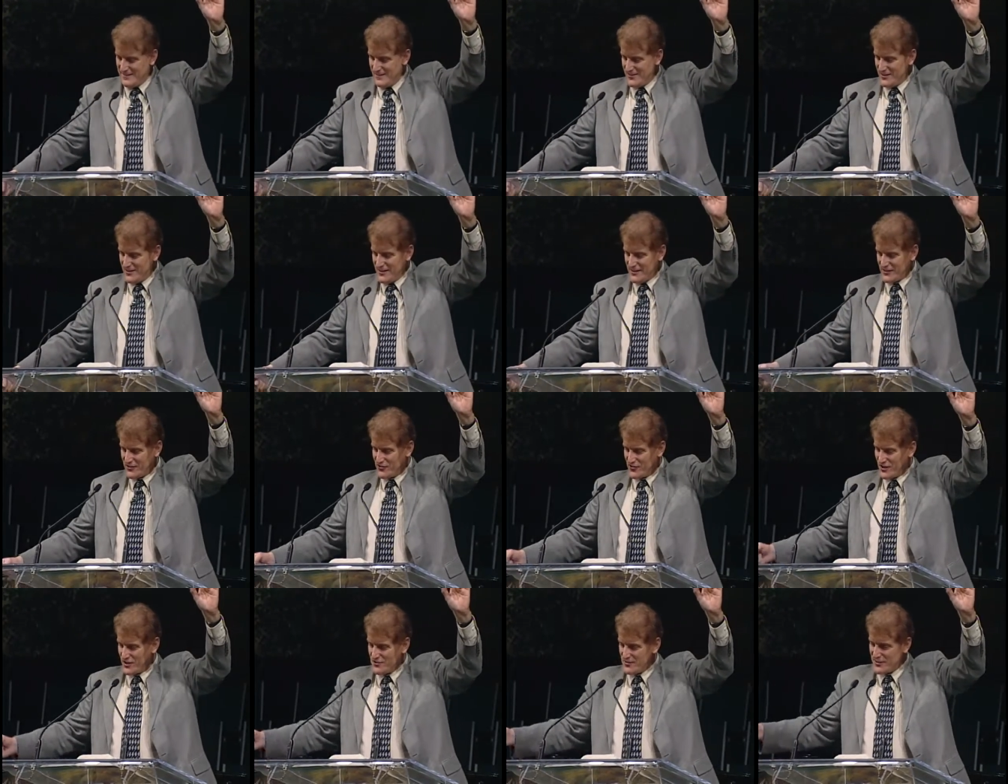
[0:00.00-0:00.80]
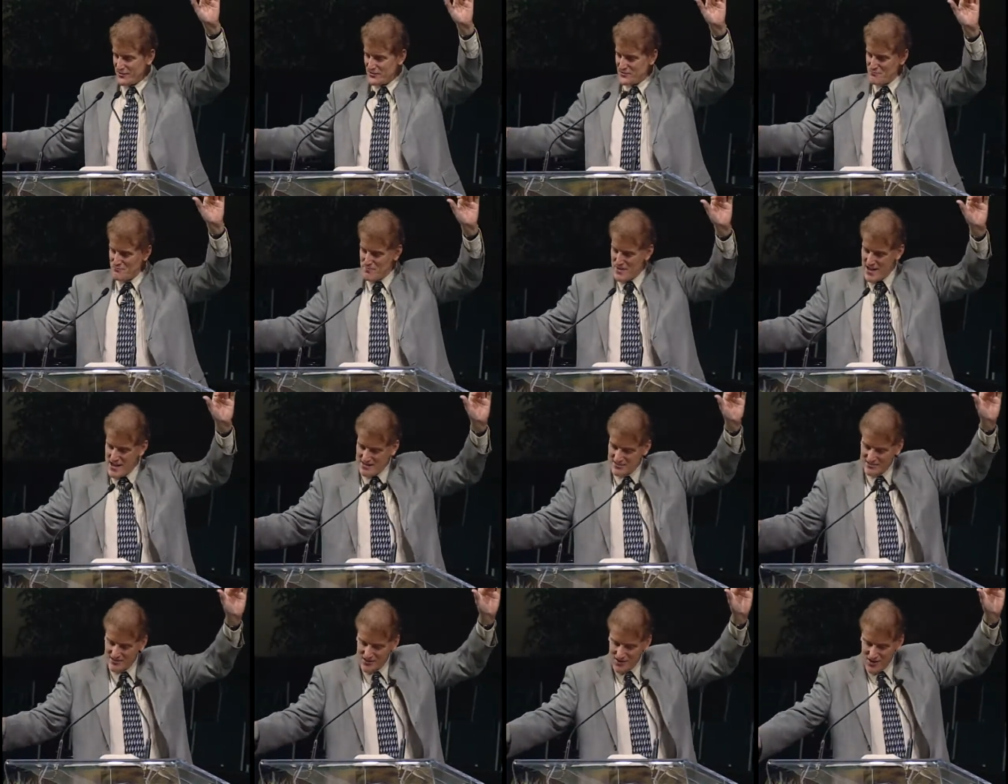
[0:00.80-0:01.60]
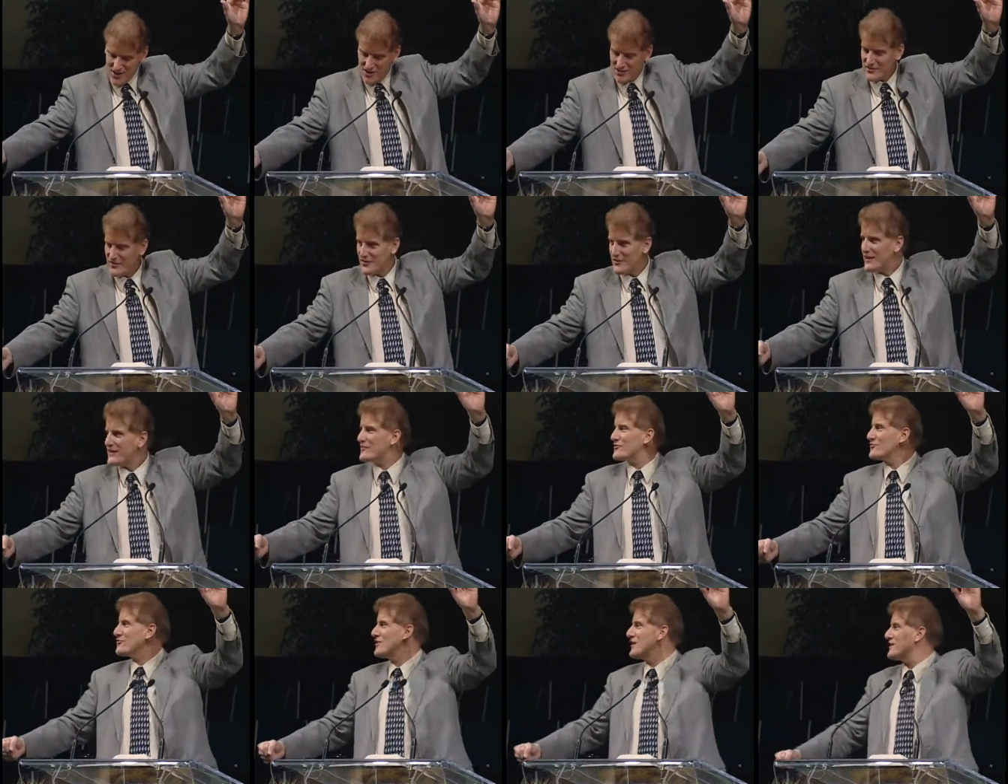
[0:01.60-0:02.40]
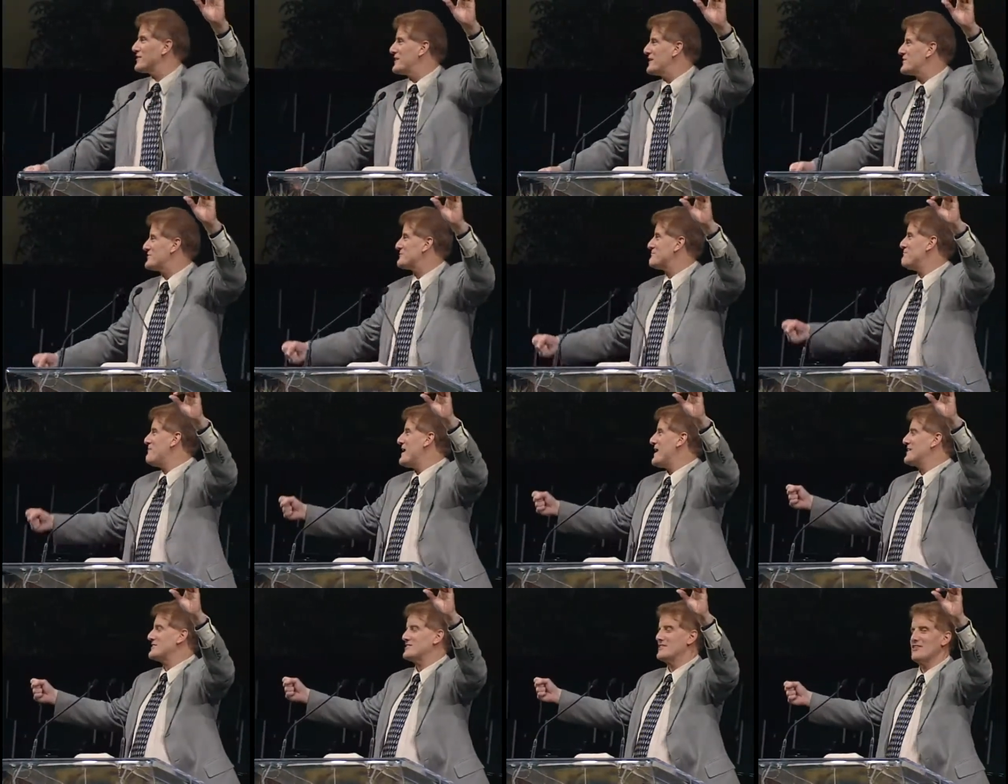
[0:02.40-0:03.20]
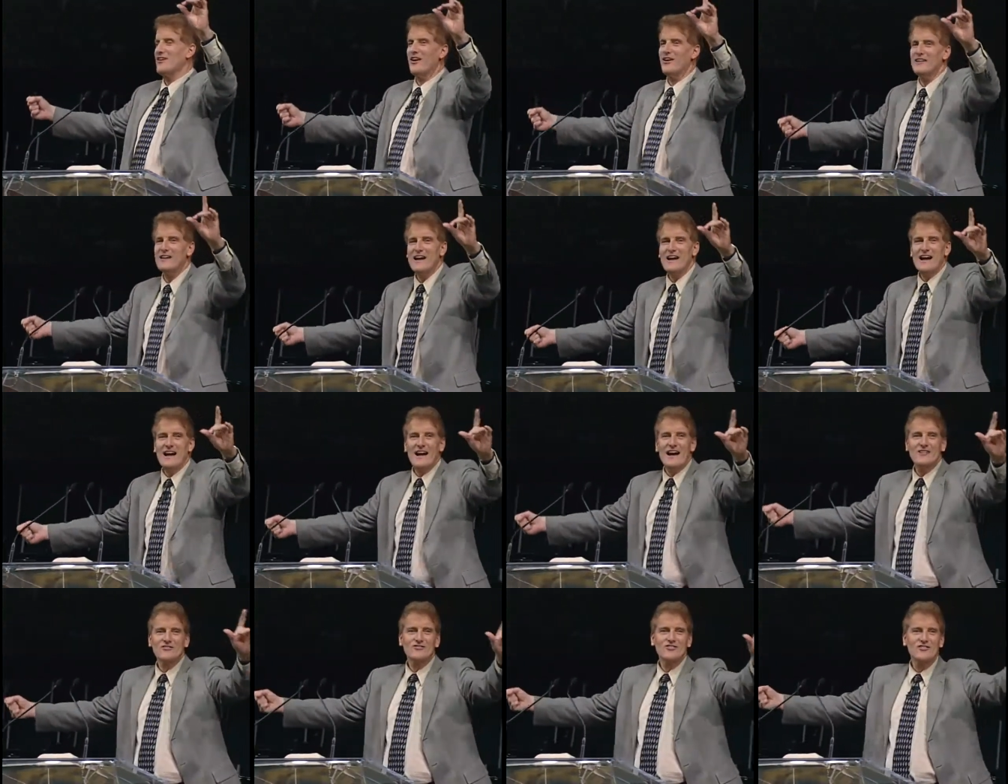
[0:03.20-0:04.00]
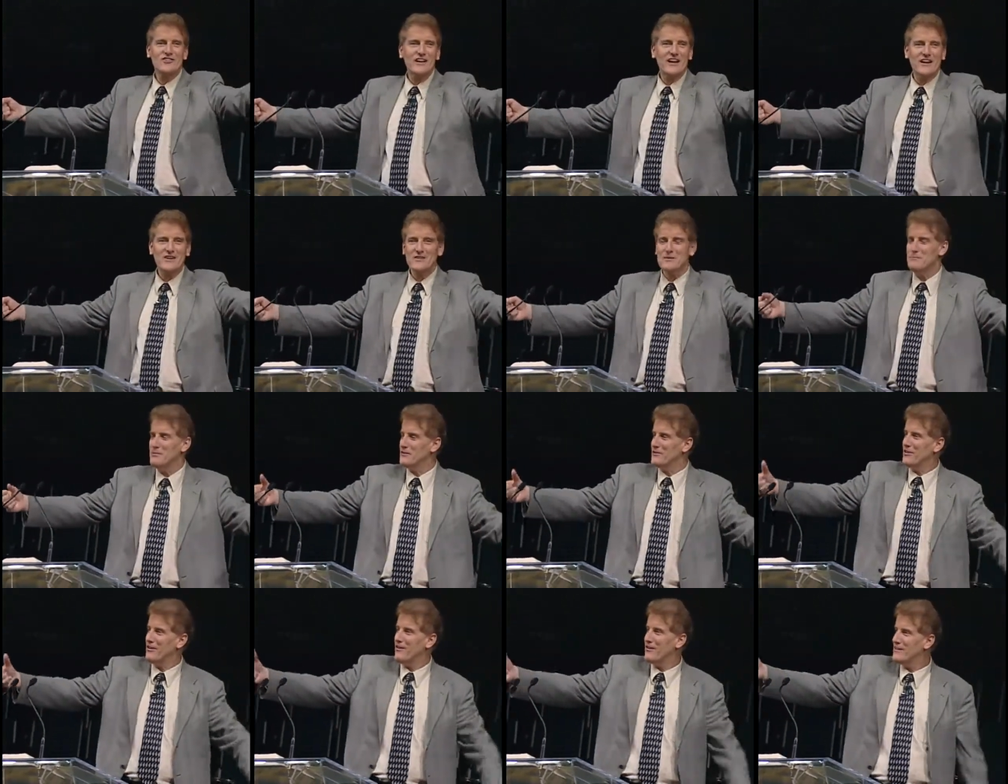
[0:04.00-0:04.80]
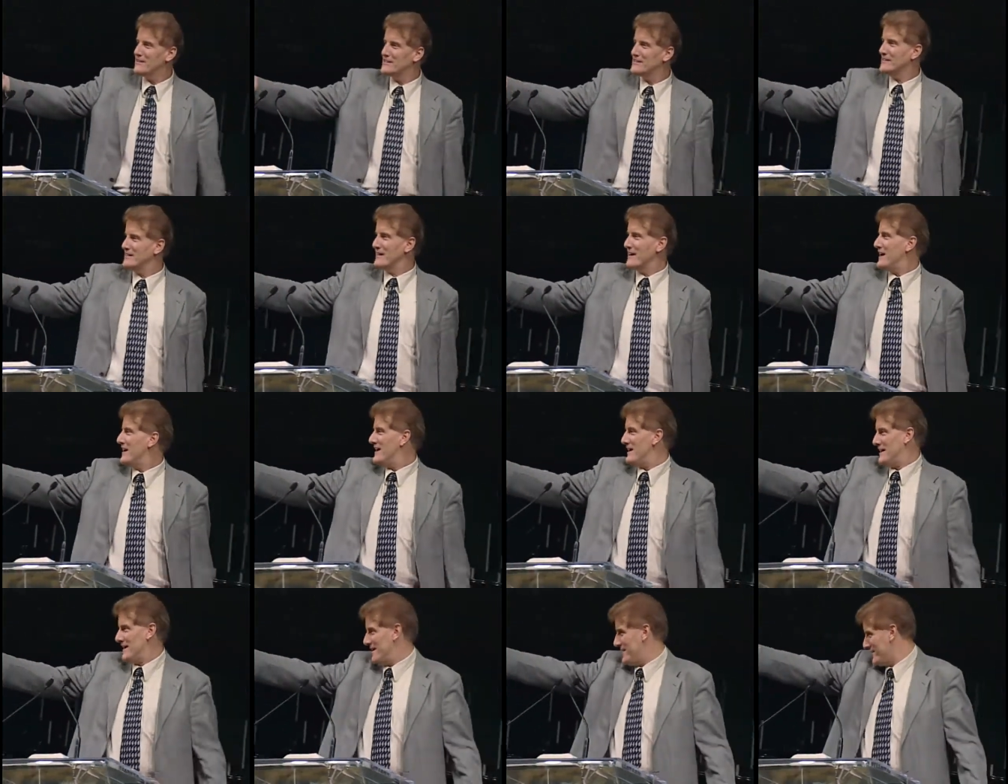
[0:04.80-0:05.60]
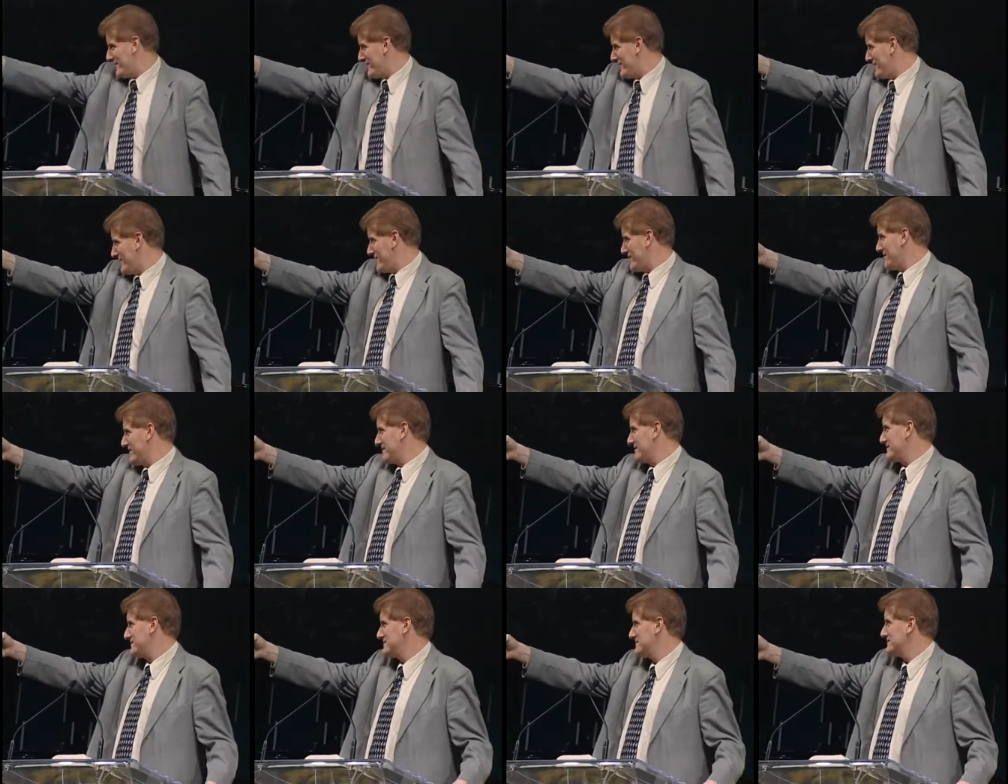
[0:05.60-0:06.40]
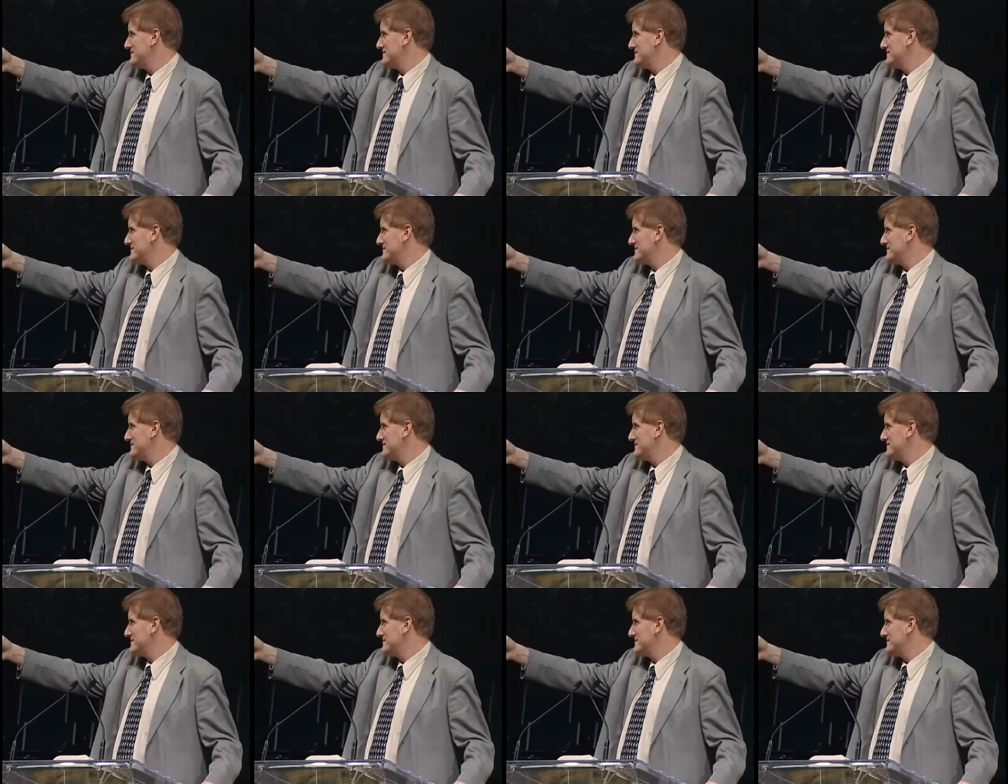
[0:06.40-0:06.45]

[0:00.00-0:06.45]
and the next generation passed it on, and the next generation passed it on, and today the baton is in our hands.